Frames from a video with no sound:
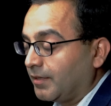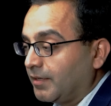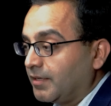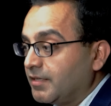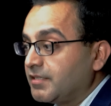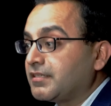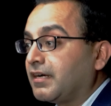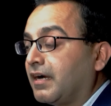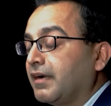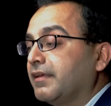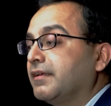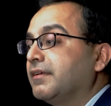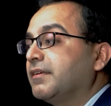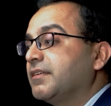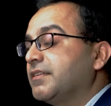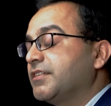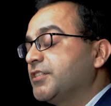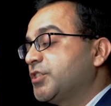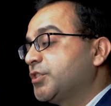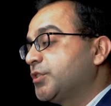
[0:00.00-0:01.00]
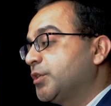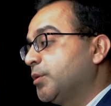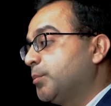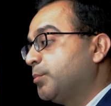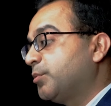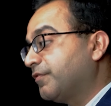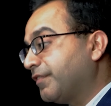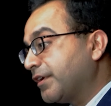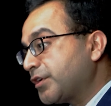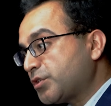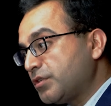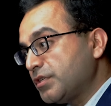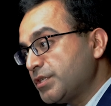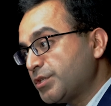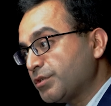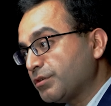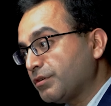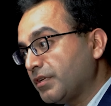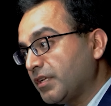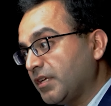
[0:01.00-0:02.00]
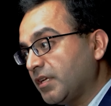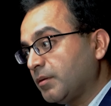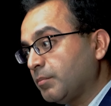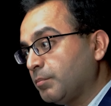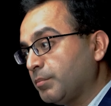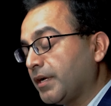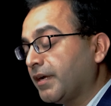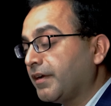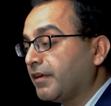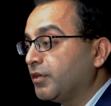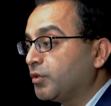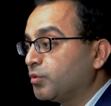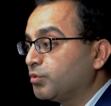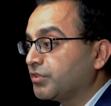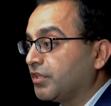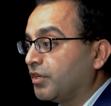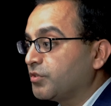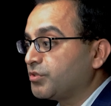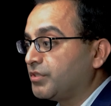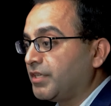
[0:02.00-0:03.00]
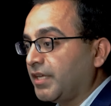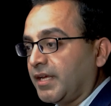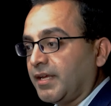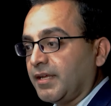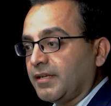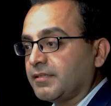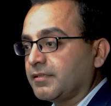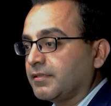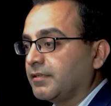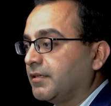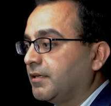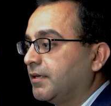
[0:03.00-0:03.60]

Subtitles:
Starting his professional journey back in 2008,